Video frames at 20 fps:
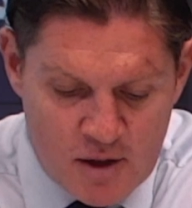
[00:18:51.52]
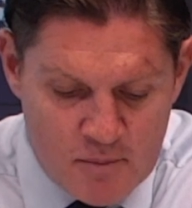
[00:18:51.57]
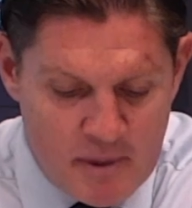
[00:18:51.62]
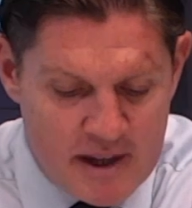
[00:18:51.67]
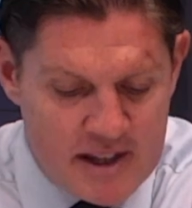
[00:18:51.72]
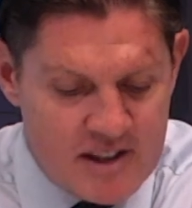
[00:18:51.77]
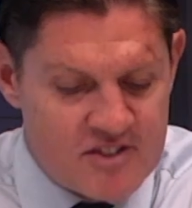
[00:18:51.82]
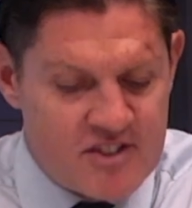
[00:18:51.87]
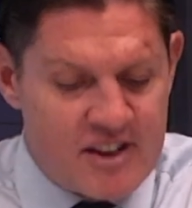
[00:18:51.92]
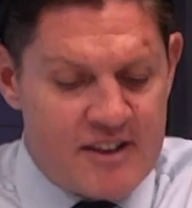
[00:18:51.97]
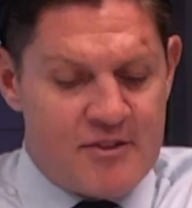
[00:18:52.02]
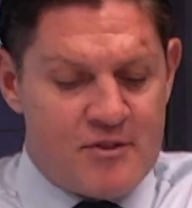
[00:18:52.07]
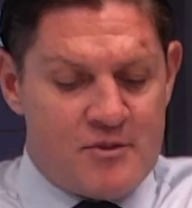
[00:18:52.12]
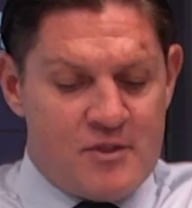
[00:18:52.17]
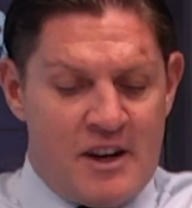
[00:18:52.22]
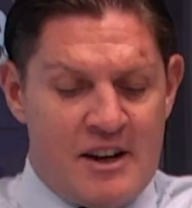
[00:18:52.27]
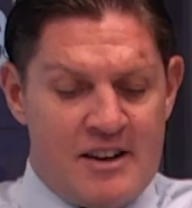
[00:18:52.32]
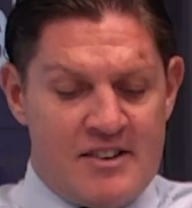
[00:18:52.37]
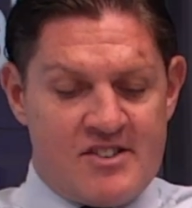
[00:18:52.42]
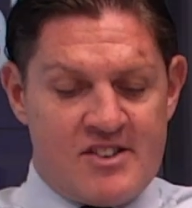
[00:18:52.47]
Michael's
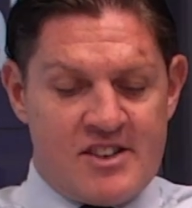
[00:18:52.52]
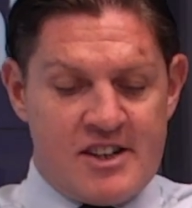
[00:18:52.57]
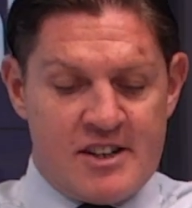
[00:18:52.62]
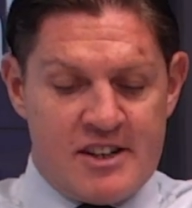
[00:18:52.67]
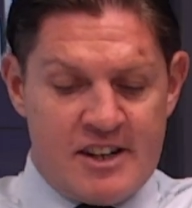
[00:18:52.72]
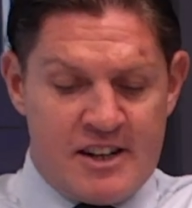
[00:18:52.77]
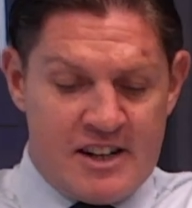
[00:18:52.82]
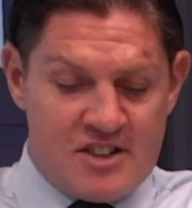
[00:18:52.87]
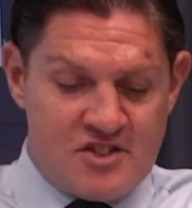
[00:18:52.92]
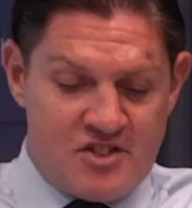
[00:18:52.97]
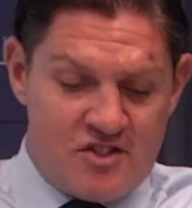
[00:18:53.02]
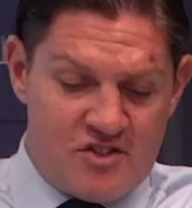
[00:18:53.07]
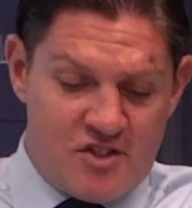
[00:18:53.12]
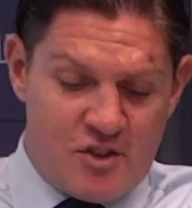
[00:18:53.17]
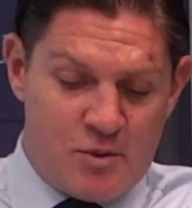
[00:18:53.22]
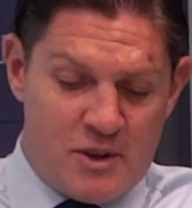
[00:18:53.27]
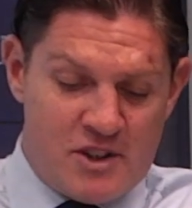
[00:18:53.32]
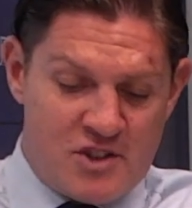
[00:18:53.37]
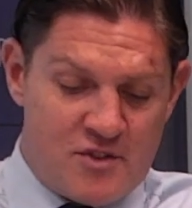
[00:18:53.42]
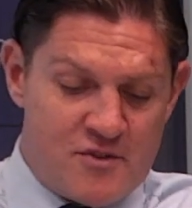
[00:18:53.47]
asking, and actually there's a
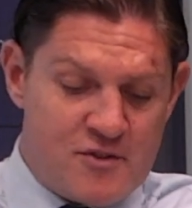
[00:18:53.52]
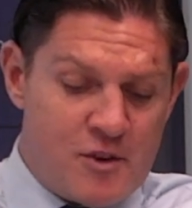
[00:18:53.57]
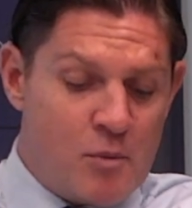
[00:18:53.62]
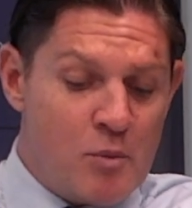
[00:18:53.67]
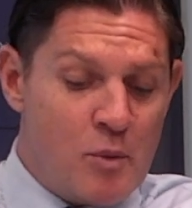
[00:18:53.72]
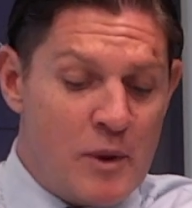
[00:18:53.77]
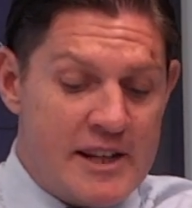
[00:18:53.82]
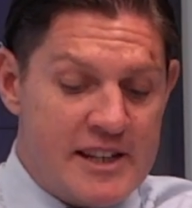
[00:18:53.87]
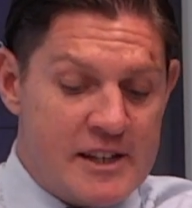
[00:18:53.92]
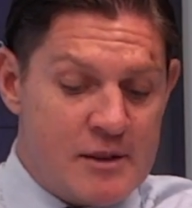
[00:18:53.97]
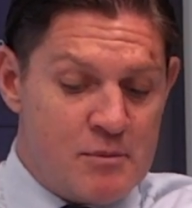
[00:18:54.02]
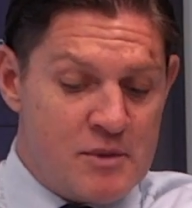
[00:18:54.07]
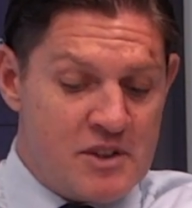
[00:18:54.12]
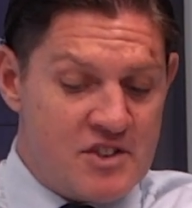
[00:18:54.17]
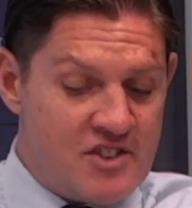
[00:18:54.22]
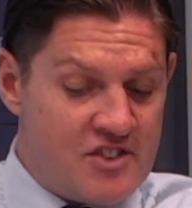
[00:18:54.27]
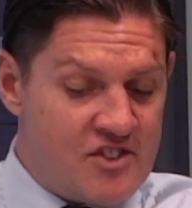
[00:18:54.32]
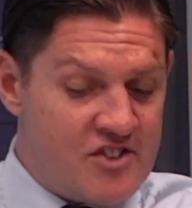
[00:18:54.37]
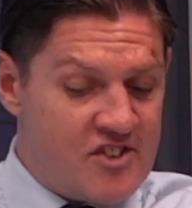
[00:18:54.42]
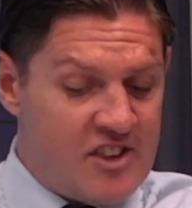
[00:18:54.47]
question from William,
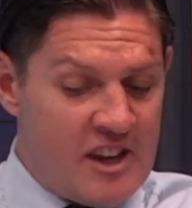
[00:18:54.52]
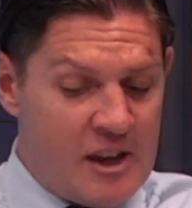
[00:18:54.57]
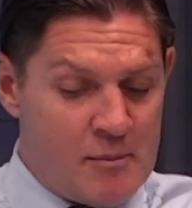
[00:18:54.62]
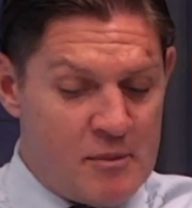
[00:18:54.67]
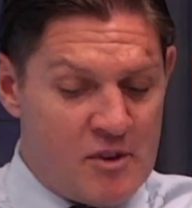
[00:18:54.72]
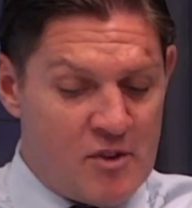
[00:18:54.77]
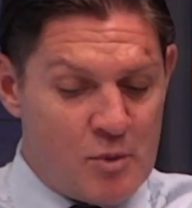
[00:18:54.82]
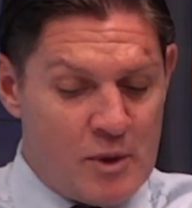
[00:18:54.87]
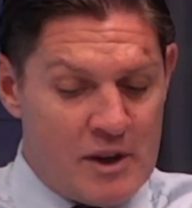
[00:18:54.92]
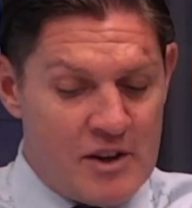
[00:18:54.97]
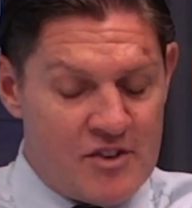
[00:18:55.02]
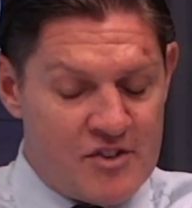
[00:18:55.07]
which is same as well.